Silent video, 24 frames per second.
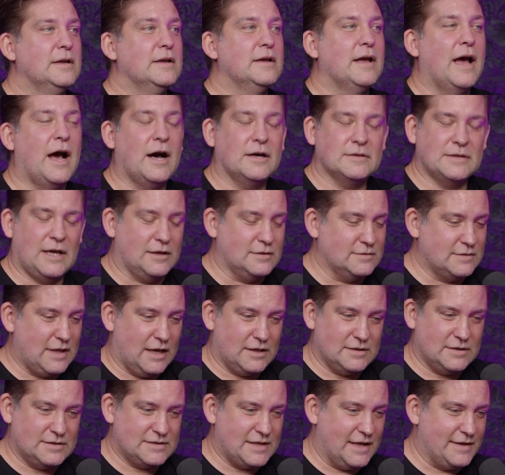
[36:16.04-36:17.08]
Okay. I'll, I'll,
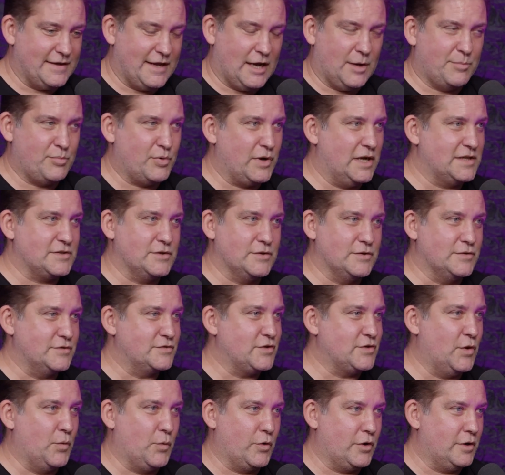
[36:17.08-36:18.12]
I'll send out pressers.
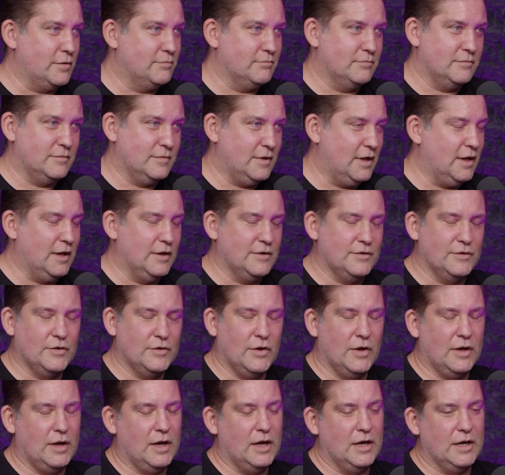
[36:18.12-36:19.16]
Don't worry. Uh,
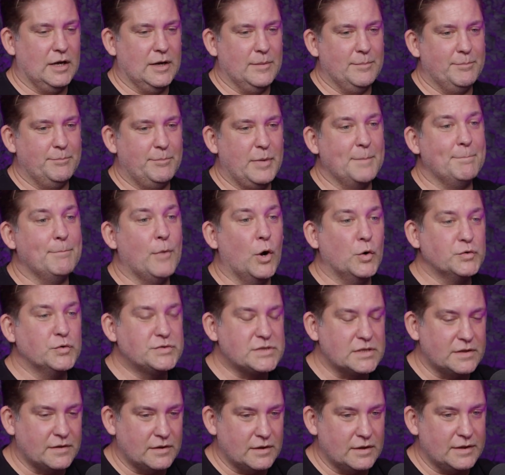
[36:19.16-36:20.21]
uh, but
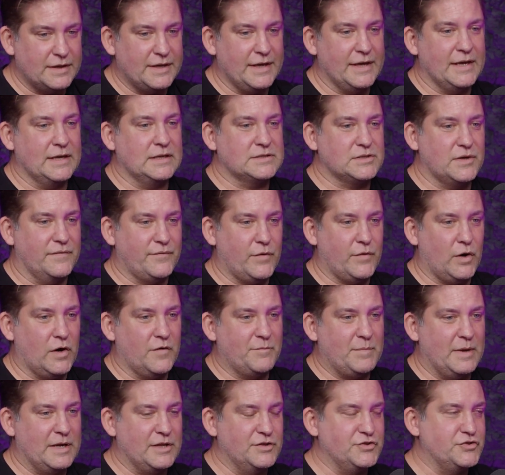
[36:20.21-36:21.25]
most of the gigs so far
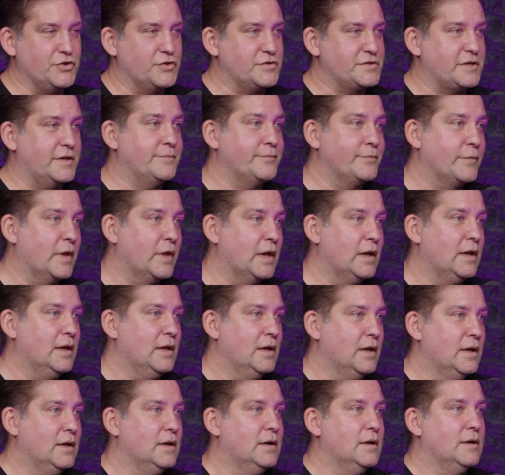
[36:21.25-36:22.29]
have been in Jersey.
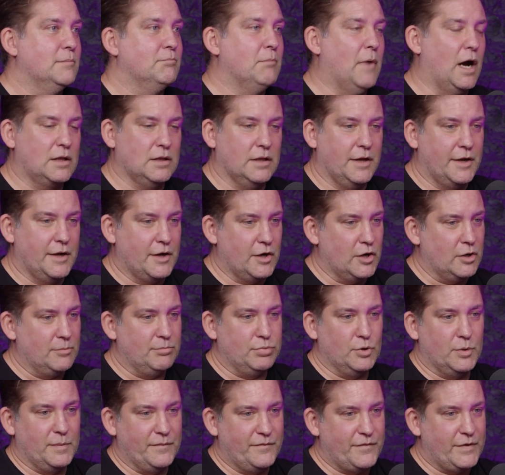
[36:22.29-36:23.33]
Montclair,
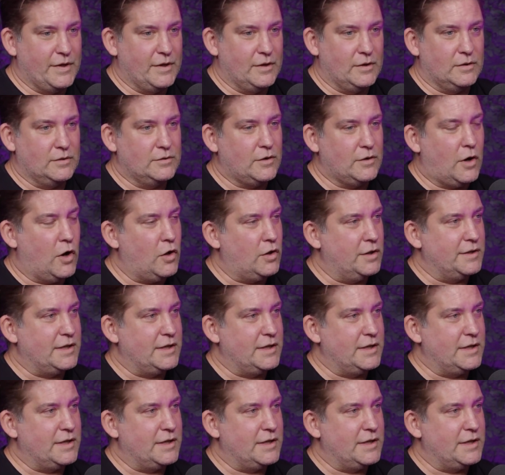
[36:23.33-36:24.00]
Bloomfield, all